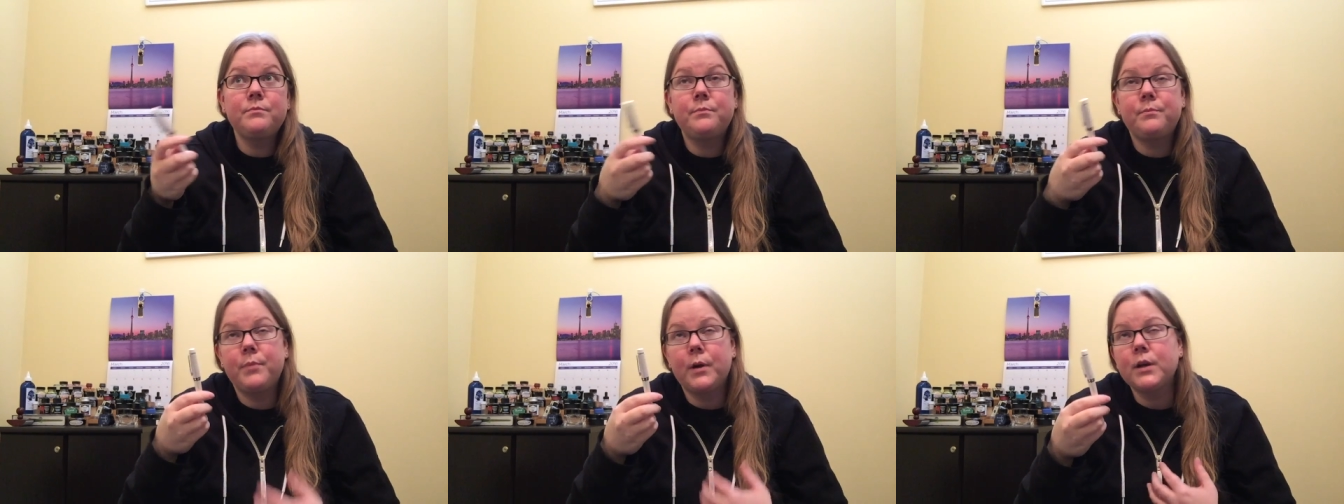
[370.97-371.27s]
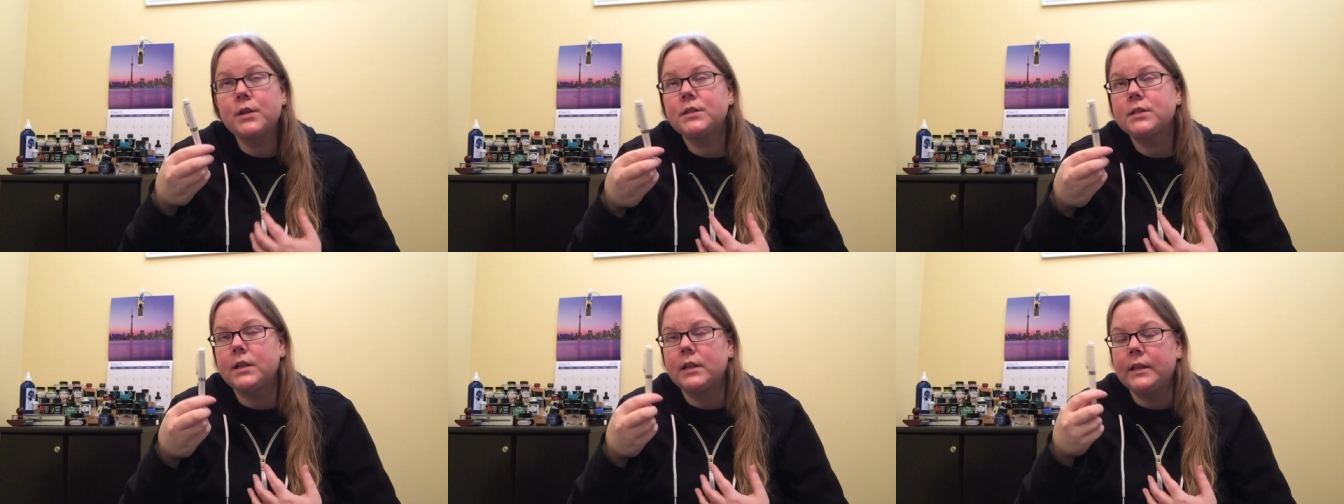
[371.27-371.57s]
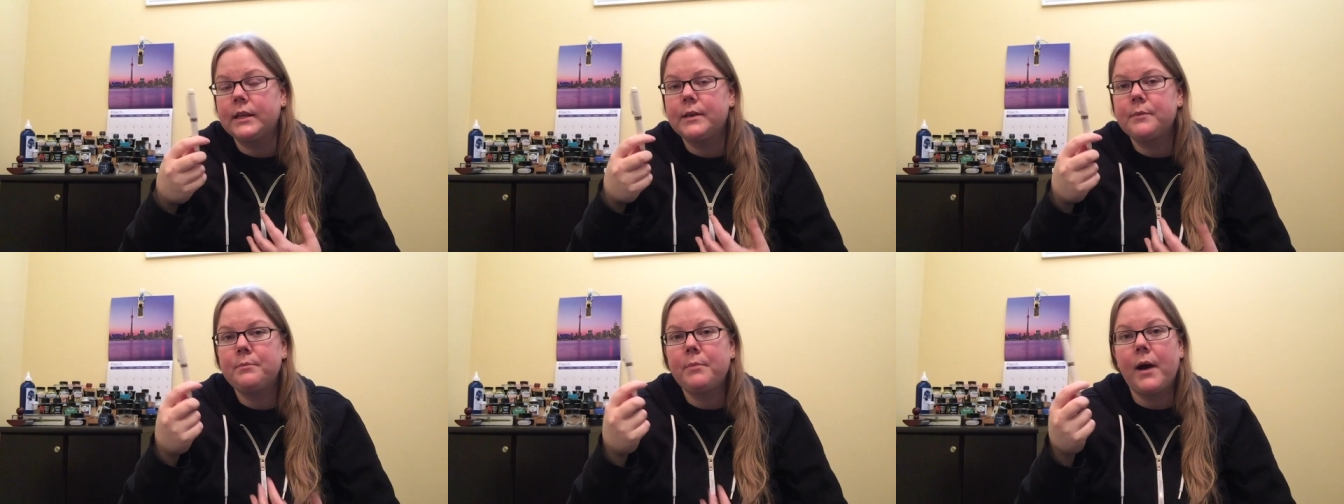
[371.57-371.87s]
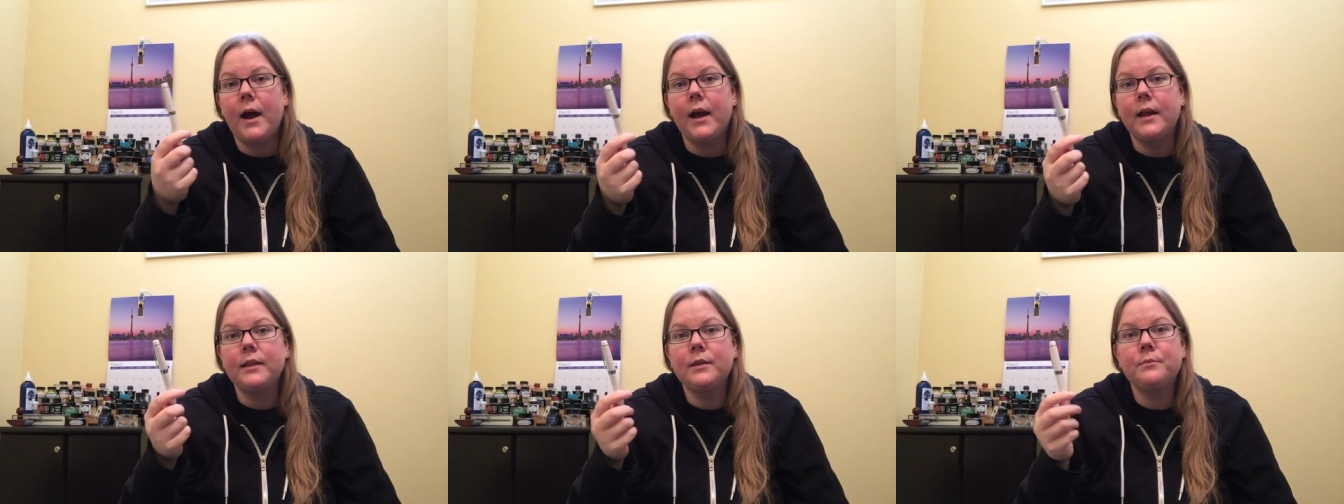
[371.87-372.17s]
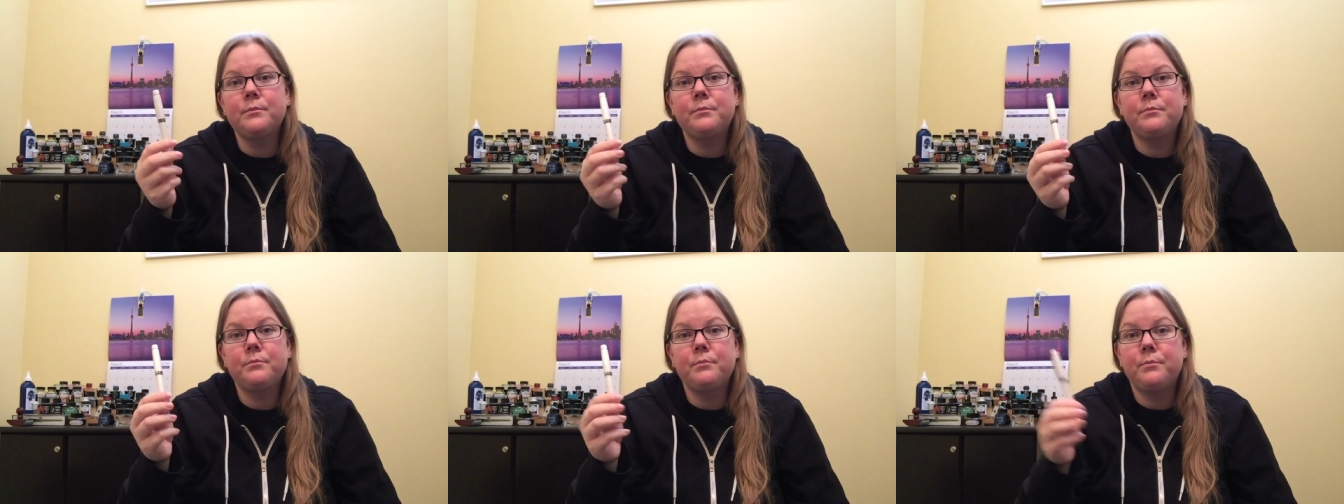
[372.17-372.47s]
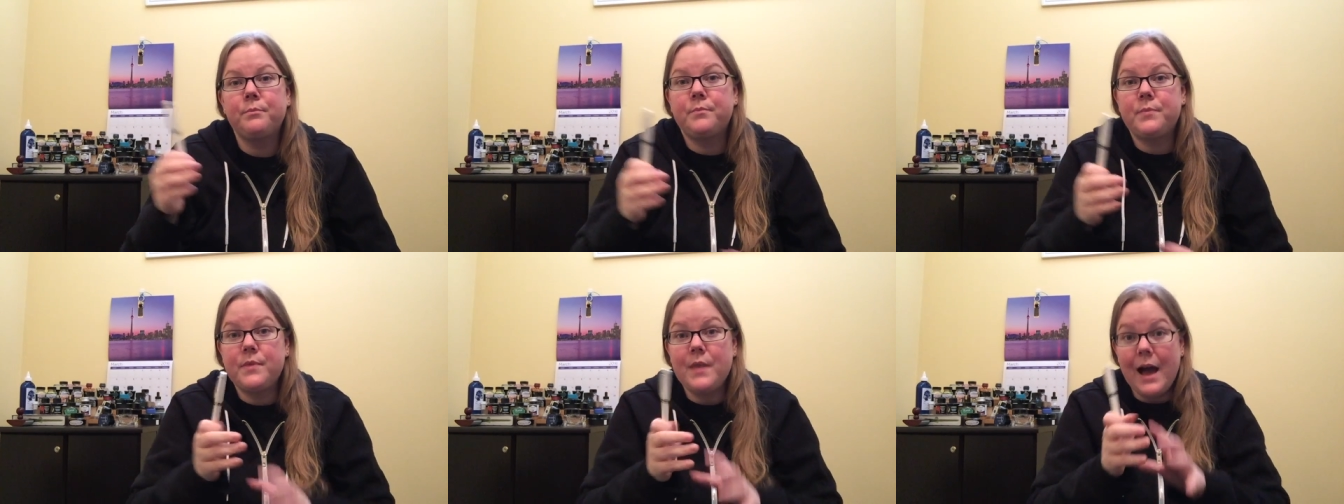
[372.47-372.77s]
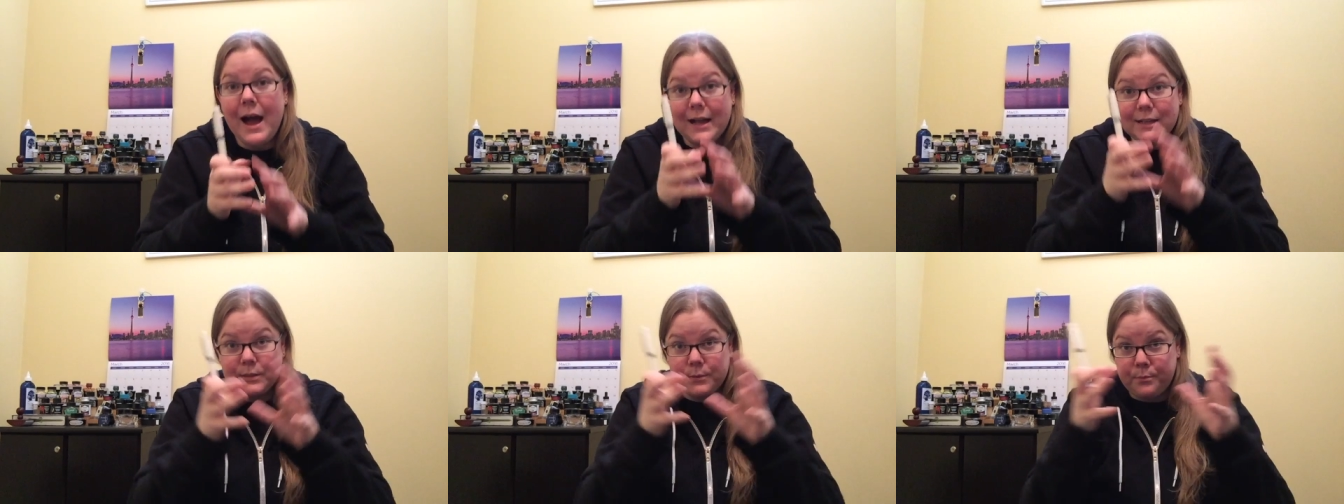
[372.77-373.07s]
personally, Pilot
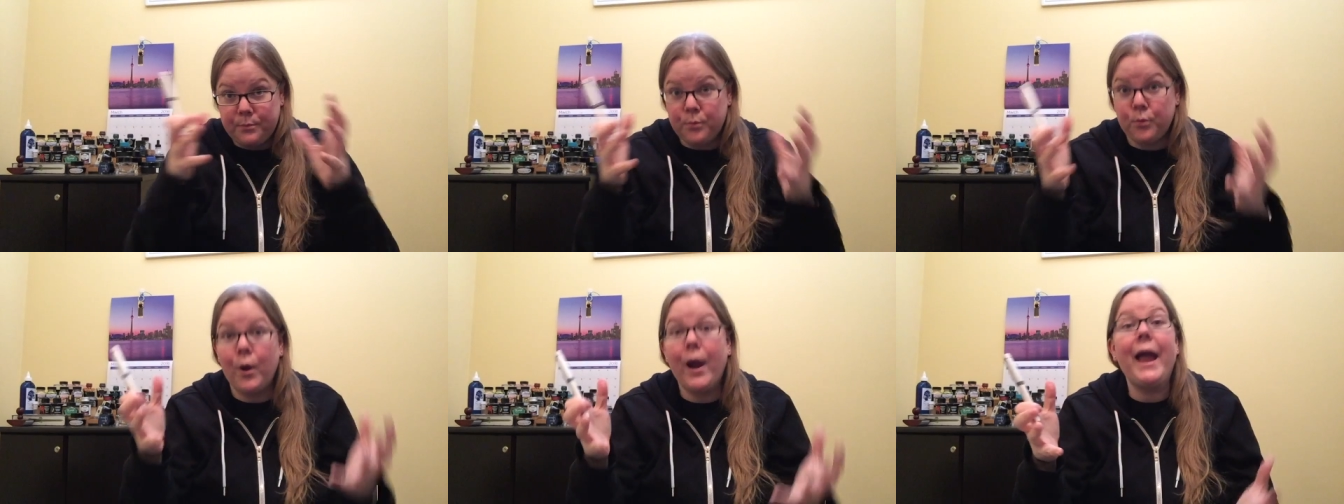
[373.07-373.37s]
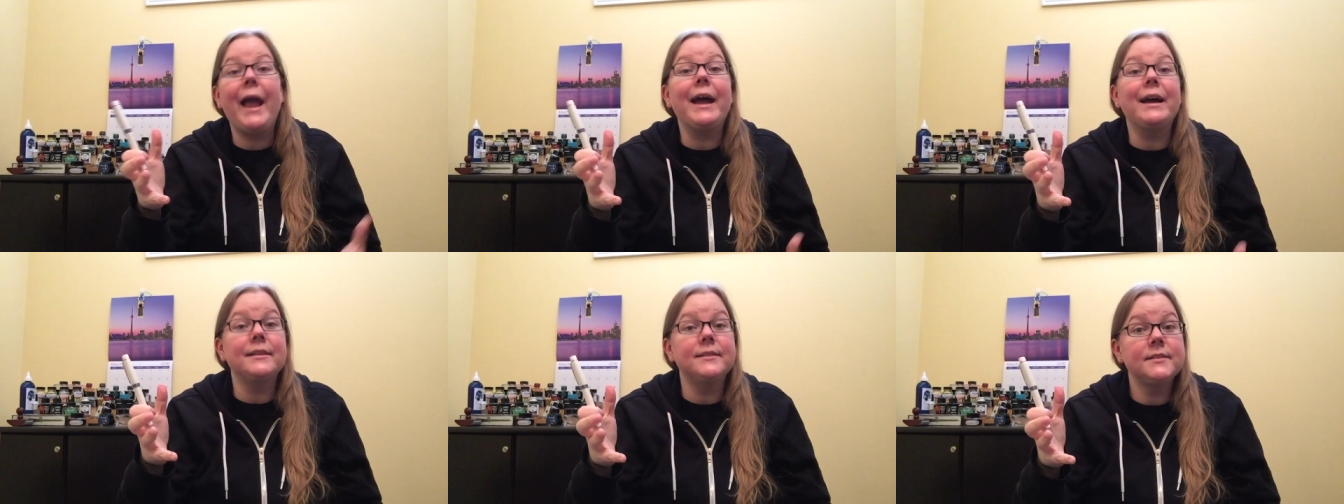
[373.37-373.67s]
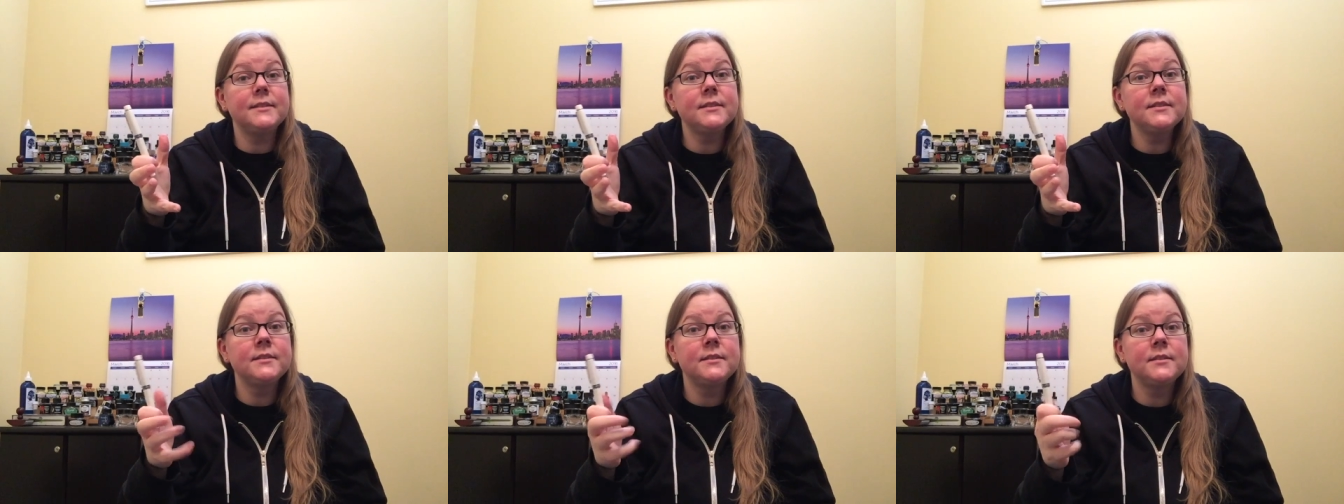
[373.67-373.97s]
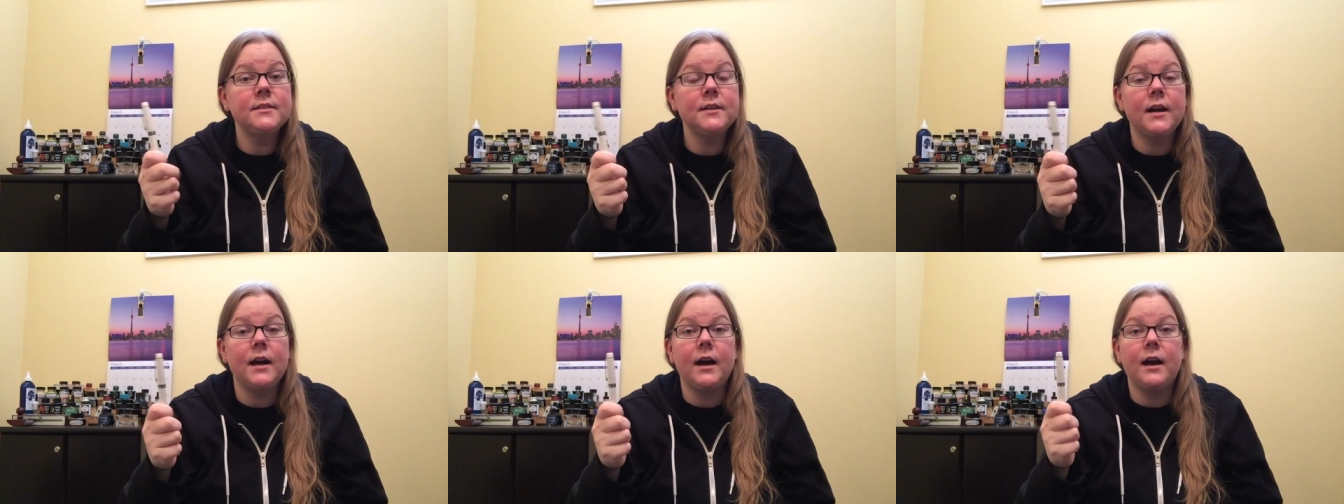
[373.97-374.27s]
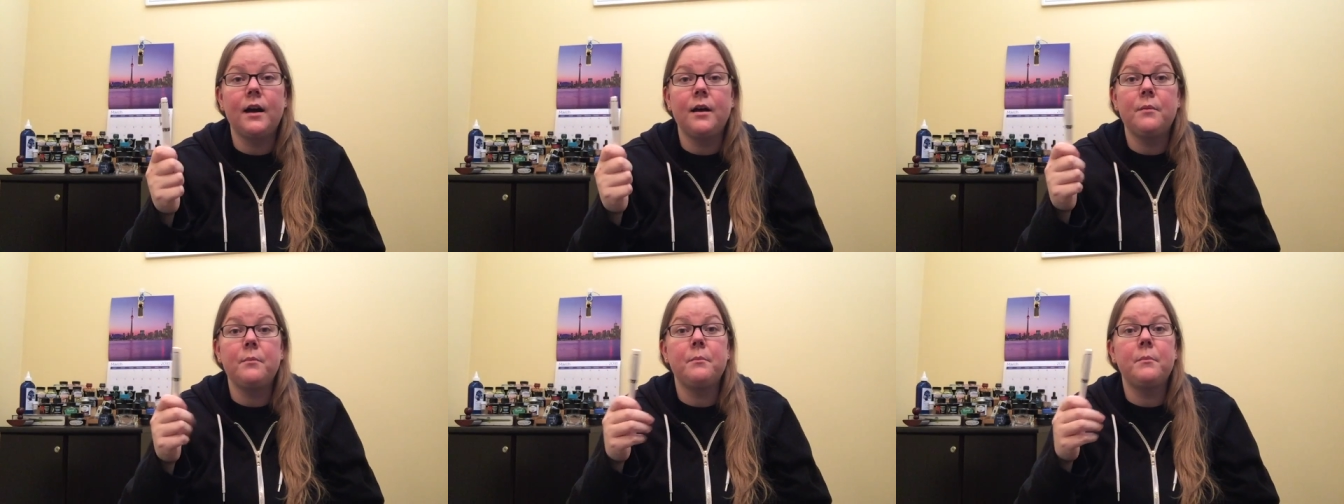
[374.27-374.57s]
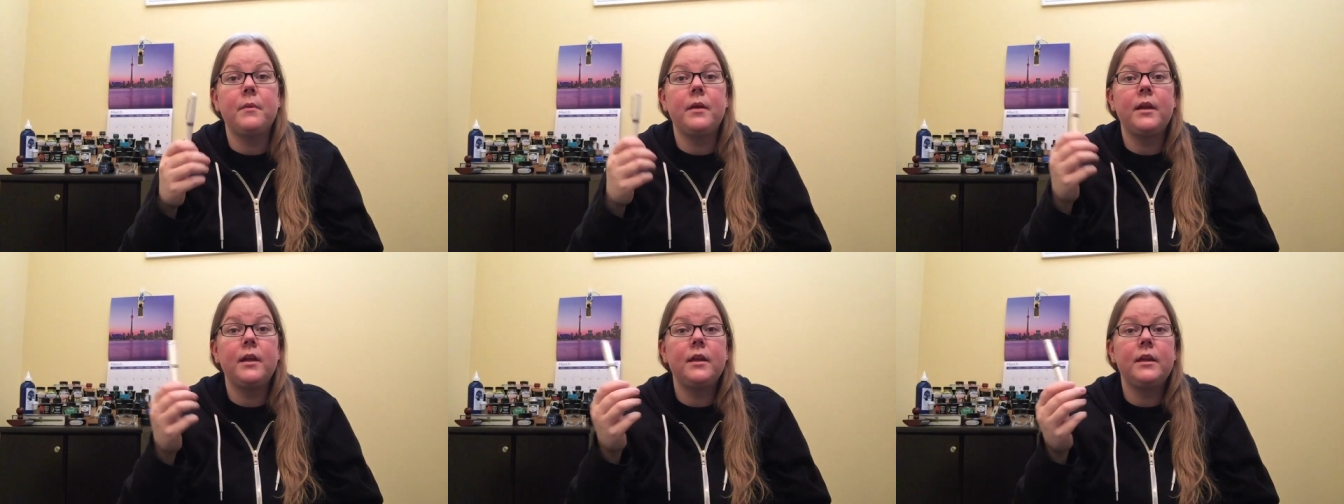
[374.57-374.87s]
as a brand um,